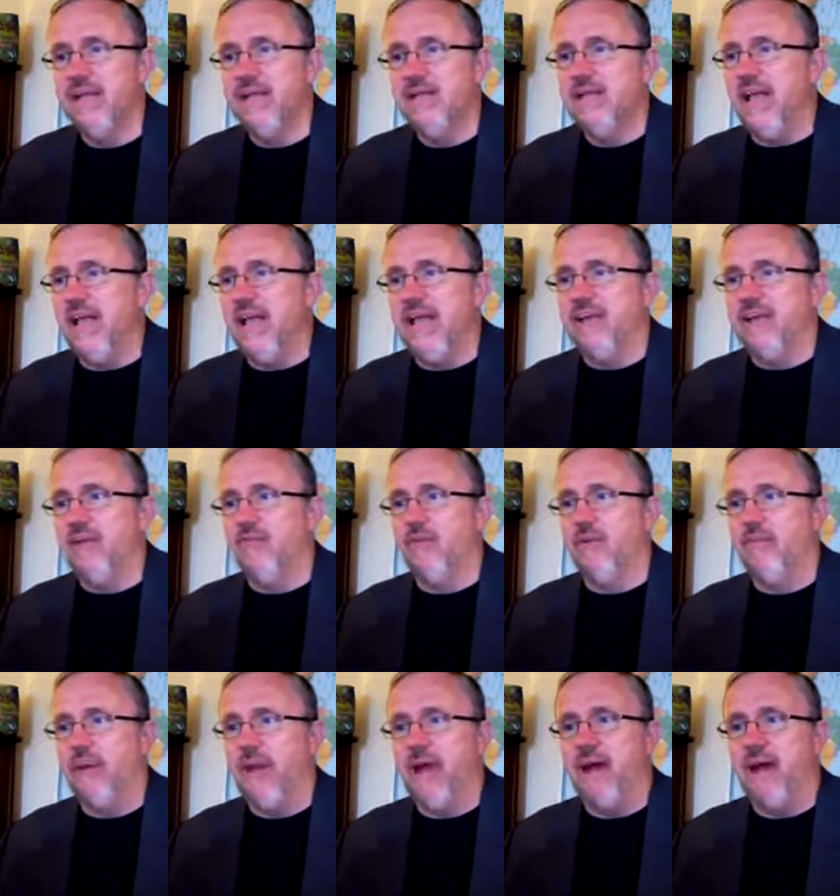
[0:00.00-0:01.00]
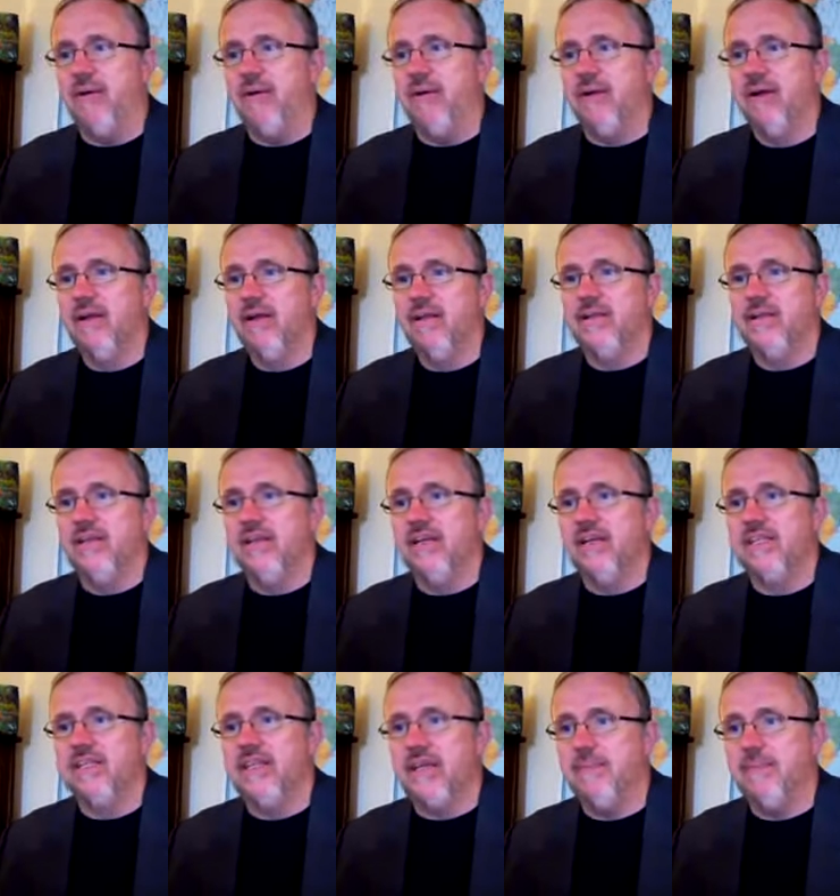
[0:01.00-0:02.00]
to hand over power to
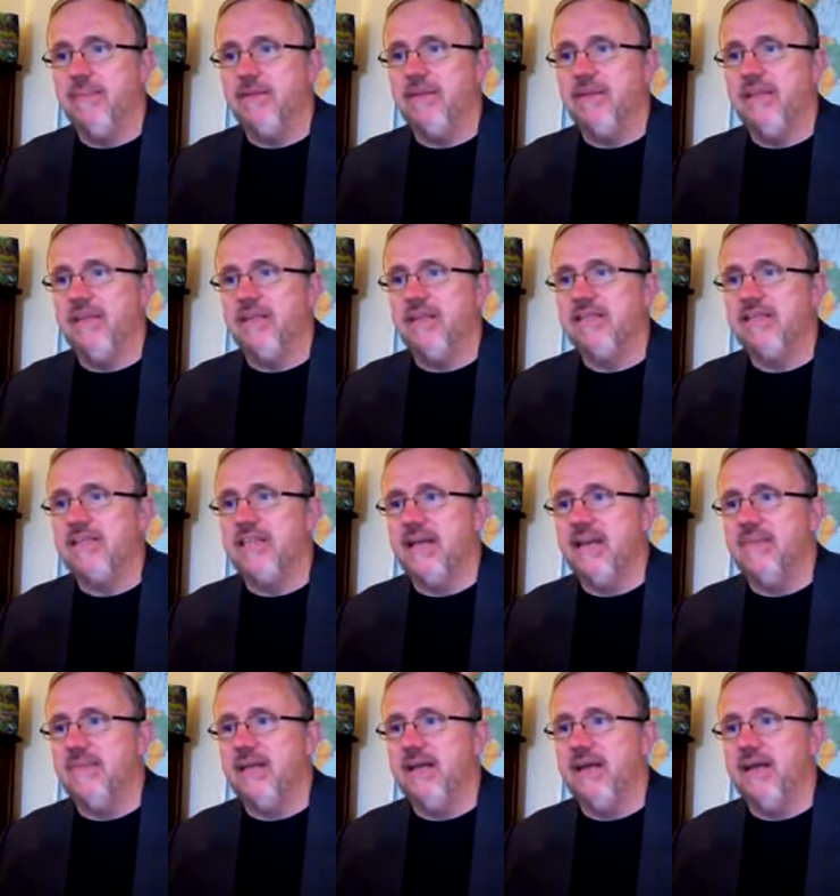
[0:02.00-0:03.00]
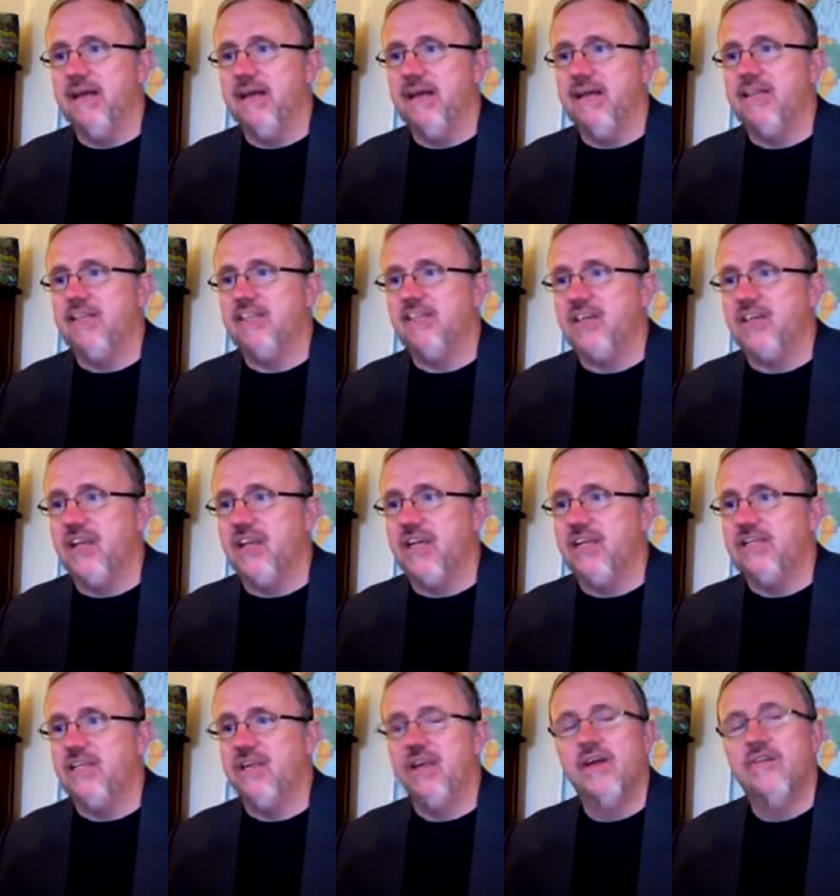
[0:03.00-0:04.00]
his deputy and step down in
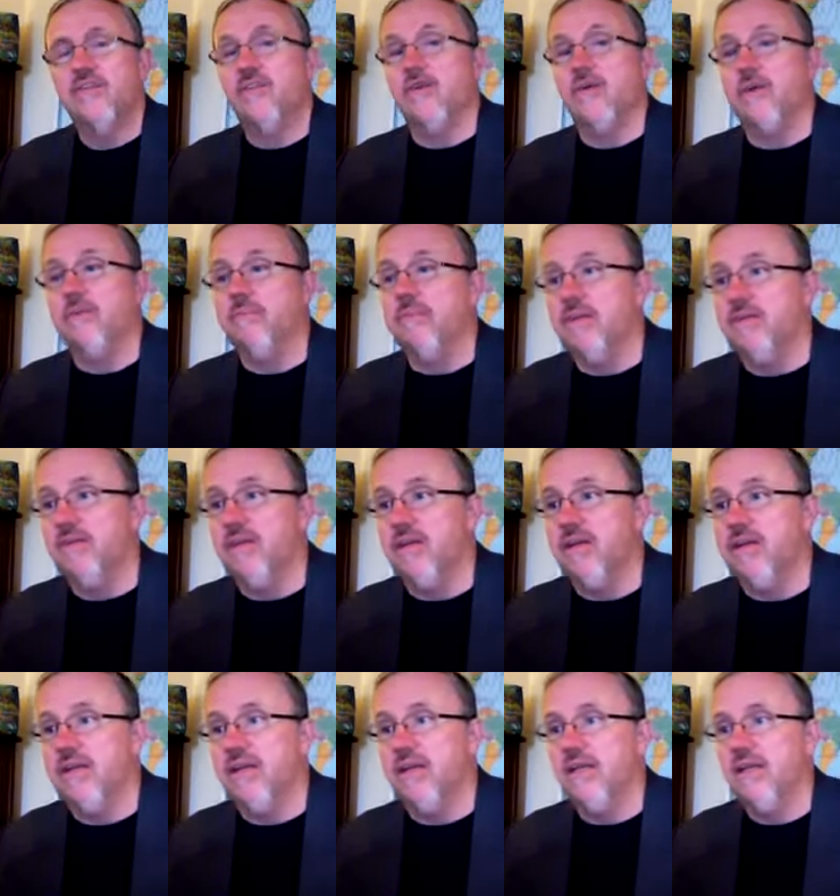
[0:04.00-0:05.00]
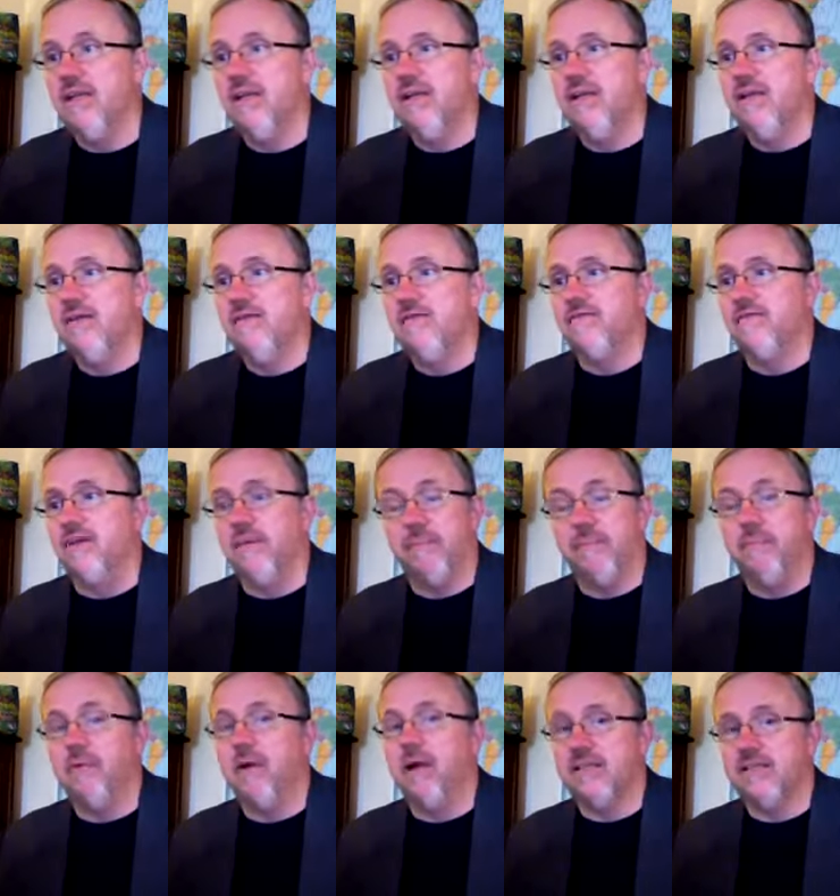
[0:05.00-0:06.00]
exchange for immunity from
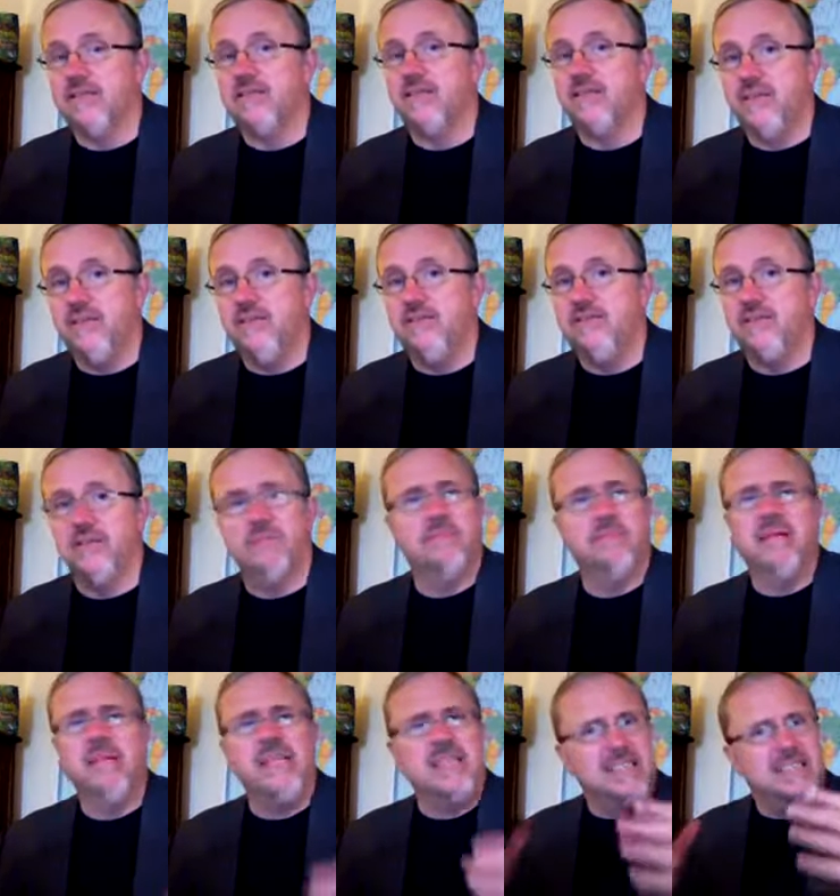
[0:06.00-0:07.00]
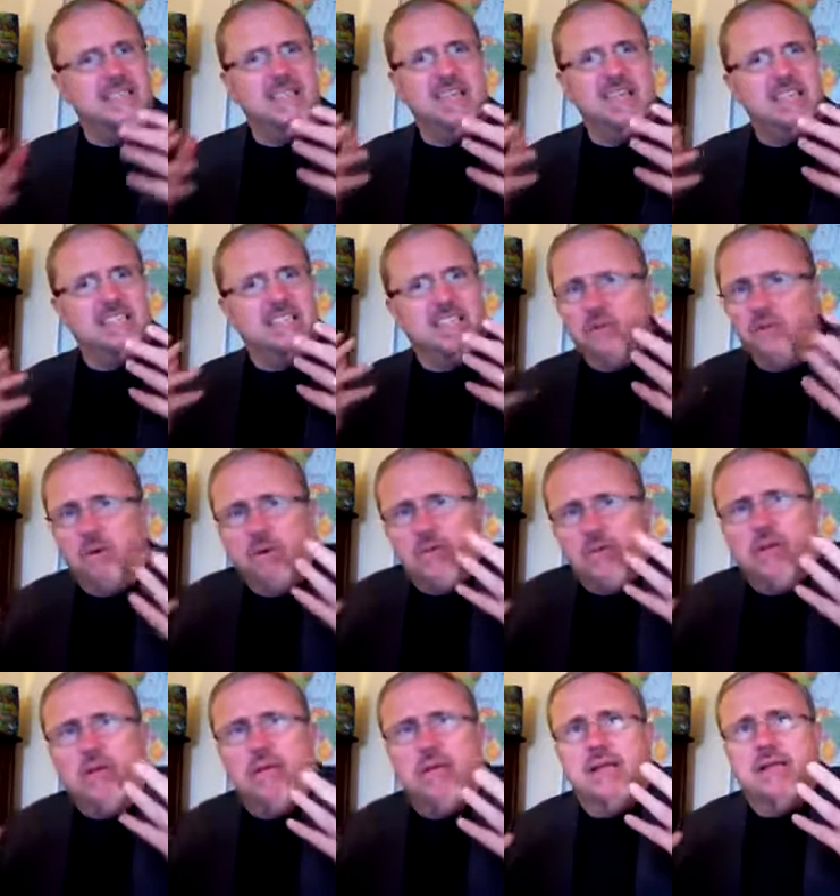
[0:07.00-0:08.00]
prosecution. But he still won't
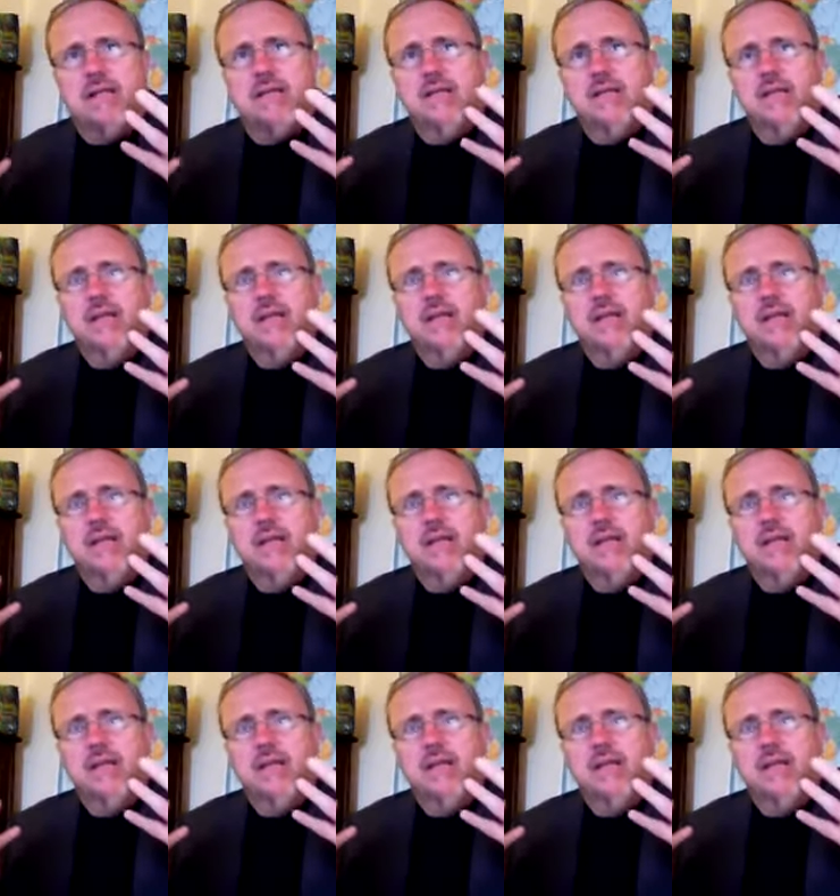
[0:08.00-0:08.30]
do it.